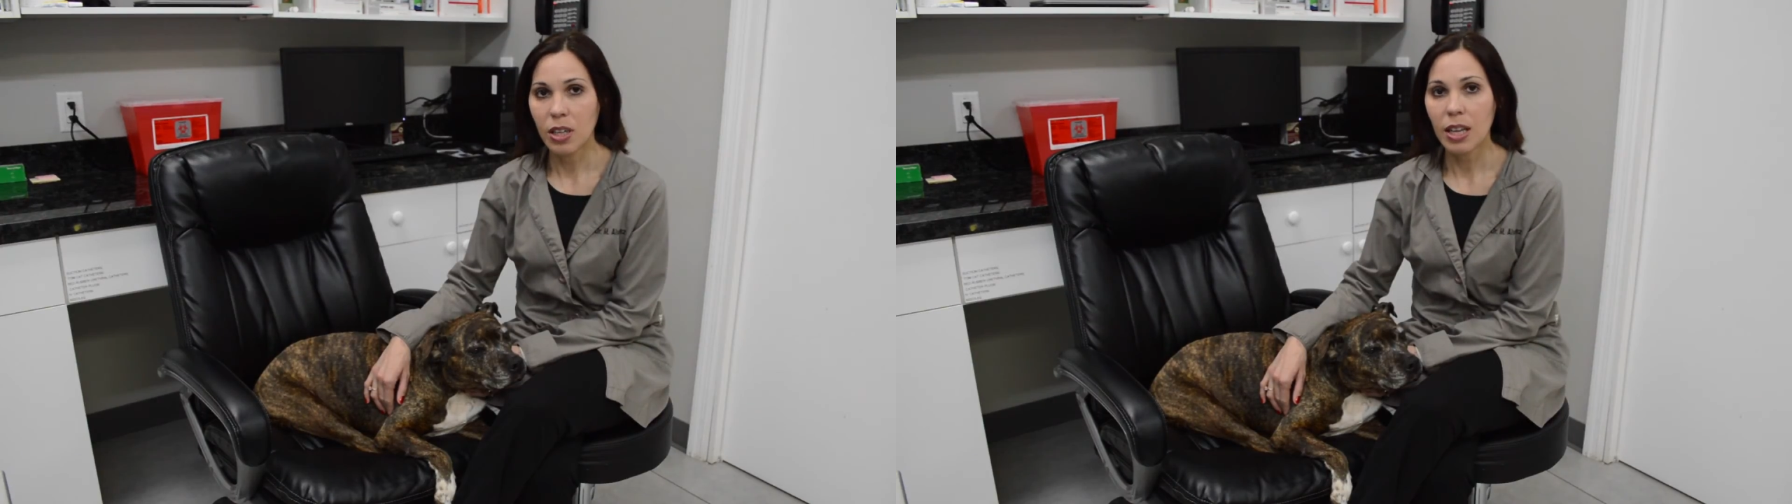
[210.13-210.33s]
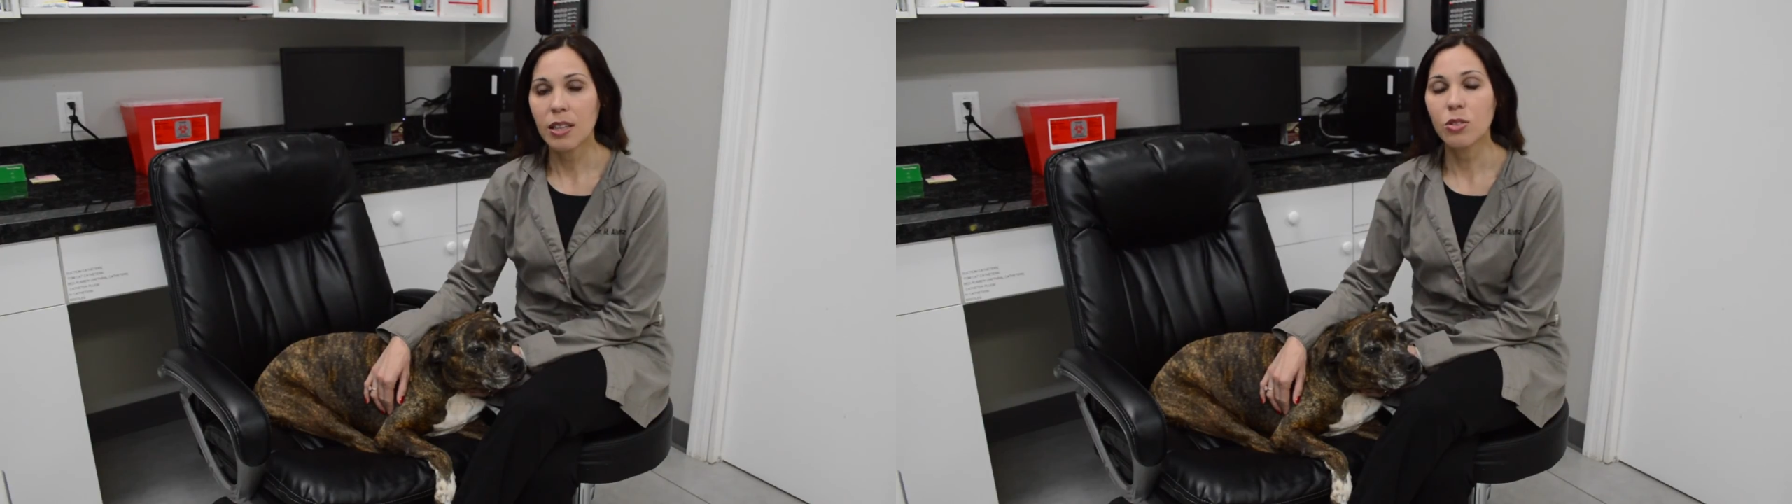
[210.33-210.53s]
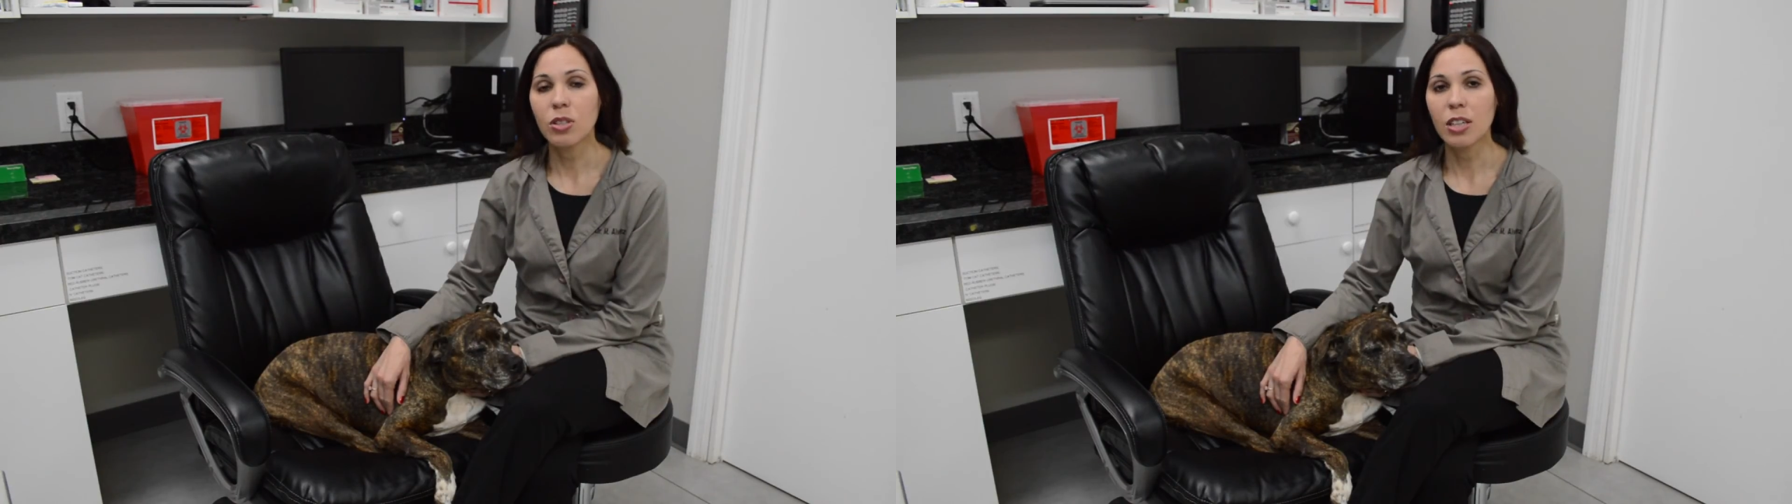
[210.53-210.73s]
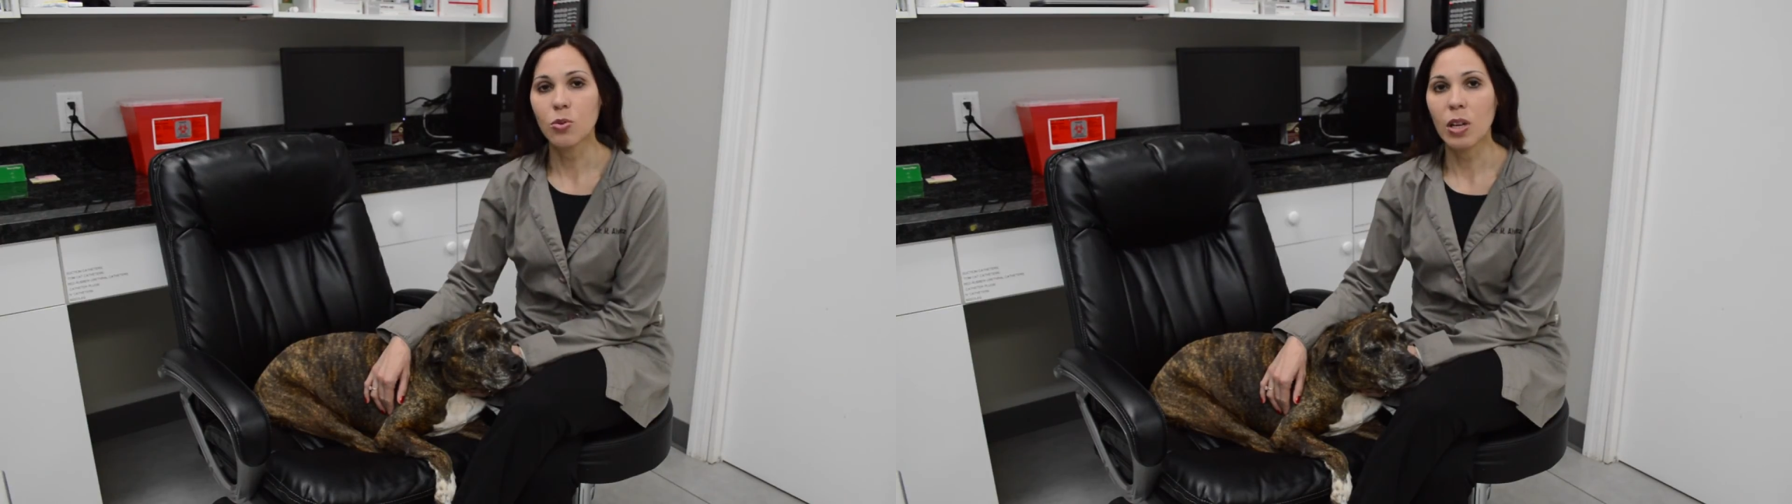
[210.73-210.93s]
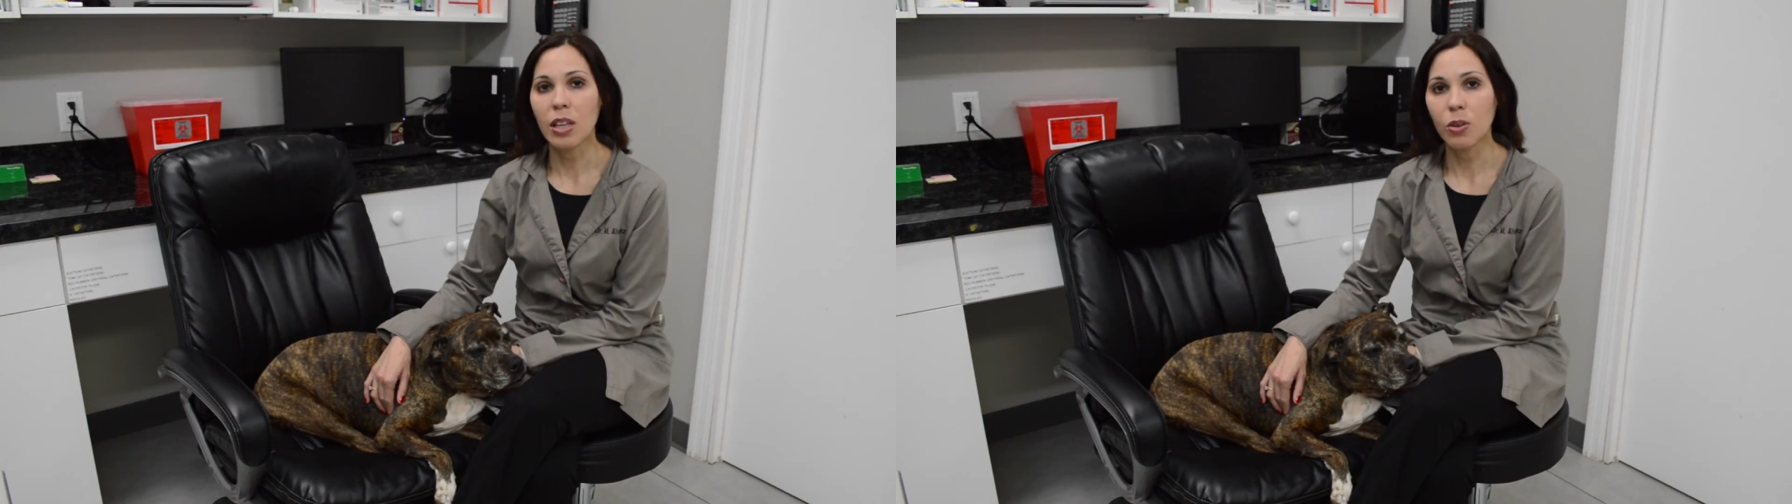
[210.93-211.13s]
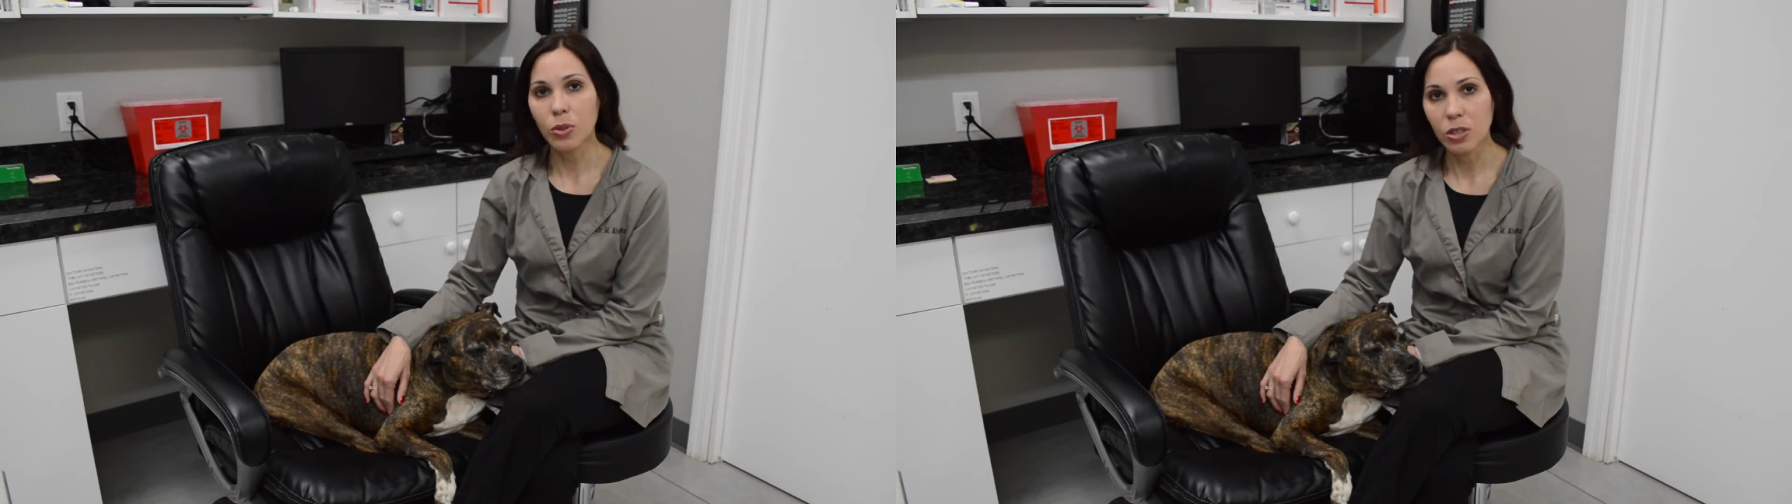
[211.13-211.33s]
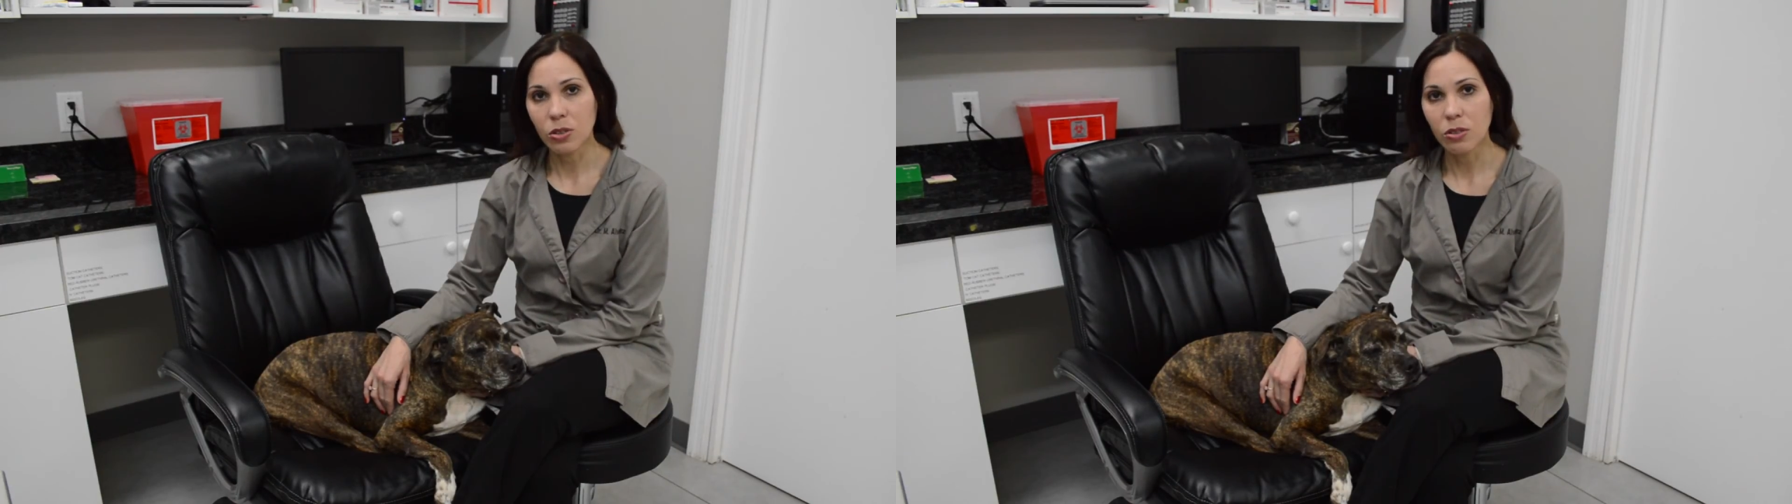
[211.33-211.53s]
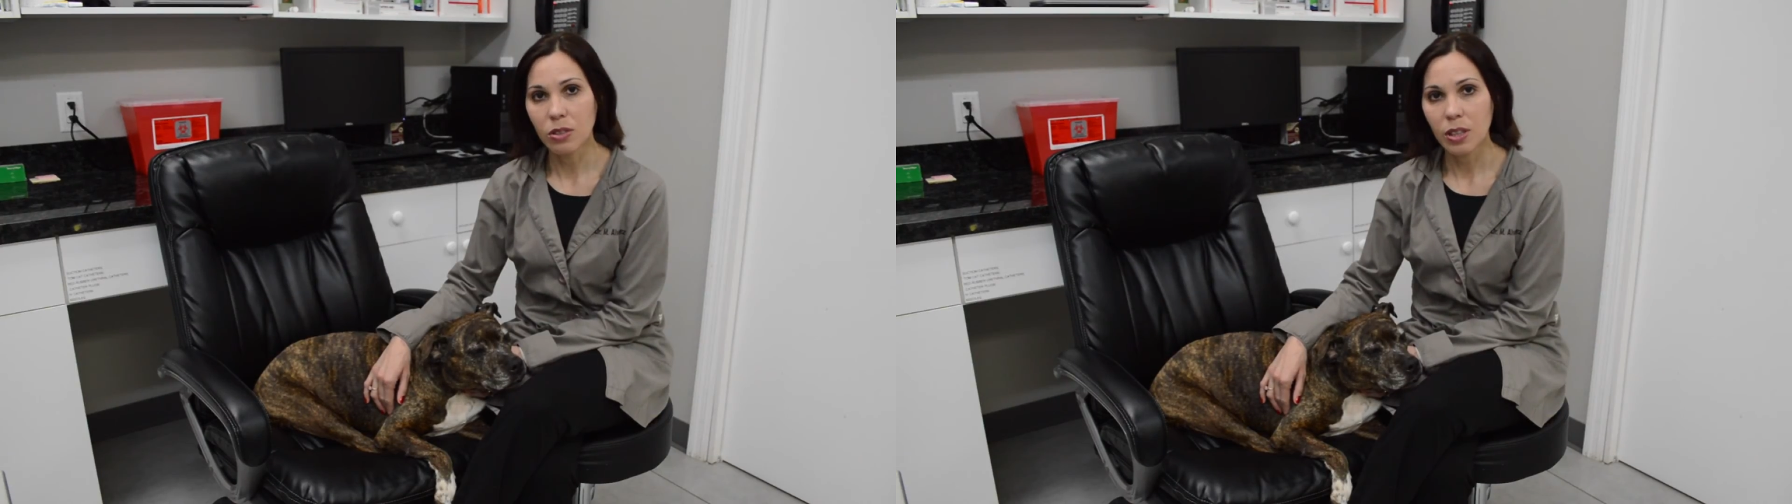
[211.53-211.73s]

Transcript: and they do not sweat like we do.